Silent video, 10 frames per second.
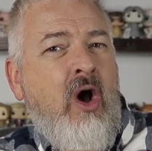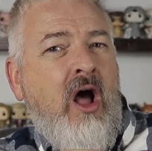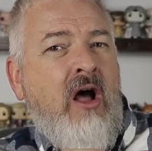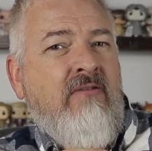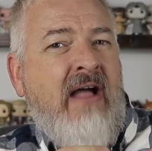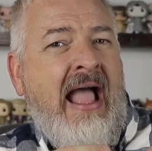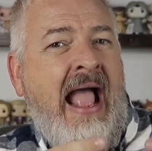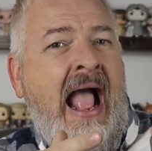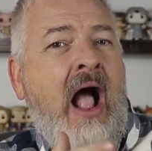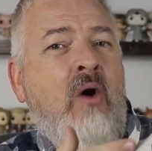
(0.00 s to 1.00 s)
of
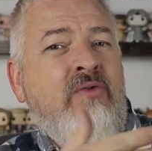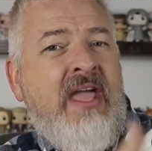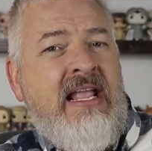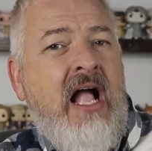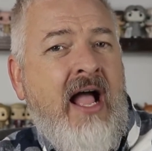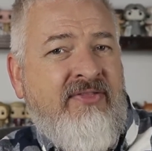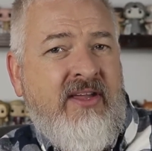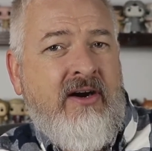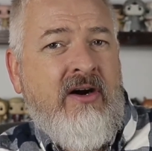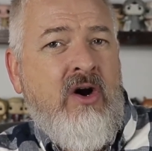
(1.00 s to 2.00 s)
how they got
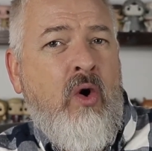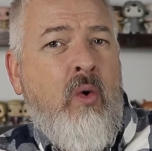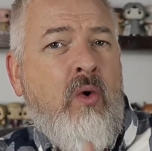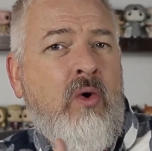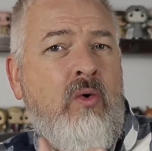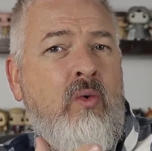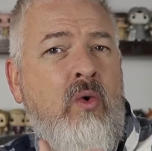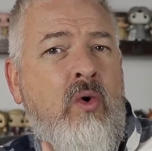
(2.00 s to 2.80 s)
there or